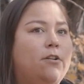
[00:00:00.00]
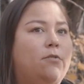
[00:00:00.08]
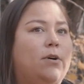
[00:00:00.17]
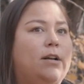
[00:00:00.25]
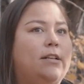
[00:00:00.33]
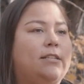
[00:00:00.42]

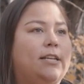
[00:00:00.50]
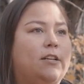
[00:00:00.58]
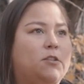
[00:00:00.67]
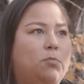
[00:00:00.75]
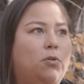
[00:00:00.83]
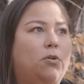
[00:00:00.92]
was
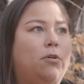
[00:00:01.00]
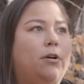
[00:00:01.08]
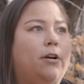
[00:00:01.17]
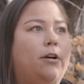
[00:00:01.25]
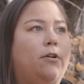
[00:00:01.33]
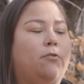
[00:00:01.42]

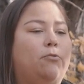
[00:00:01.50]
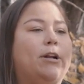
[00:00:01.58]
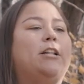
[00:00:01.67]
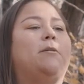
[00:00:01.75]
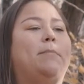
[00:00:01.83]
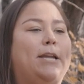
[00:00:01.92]
explore
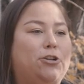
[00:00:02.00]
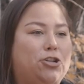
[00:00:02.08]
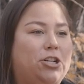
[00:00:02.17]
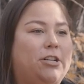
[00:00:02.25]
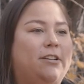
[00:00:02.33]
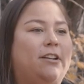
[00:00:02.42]

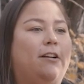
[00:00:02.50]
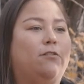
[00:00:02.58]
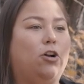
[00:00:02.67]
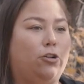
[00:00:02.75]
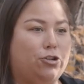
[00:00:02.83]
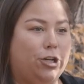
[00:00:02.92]
reclamation
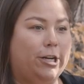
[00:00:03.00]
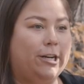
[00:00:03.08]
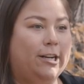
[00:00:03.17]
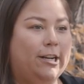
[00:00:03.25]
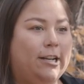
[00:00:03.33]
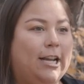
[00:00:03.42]
of culture
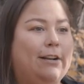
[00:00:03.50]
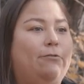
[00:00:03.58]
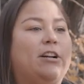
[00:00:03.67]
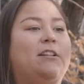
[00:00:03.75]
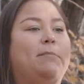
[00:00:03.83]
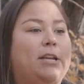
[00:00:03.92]
and
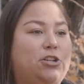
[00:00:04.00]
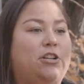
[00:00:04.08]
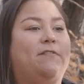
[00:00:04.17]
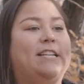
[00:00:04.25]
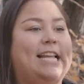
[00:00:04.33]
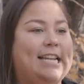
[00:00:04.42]
reclamation
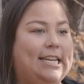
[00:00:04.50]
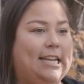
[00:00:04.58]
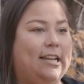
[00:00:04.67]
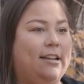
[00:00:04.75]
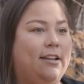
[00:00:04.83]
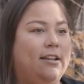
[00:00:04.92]
of
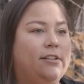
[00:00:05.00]
identity.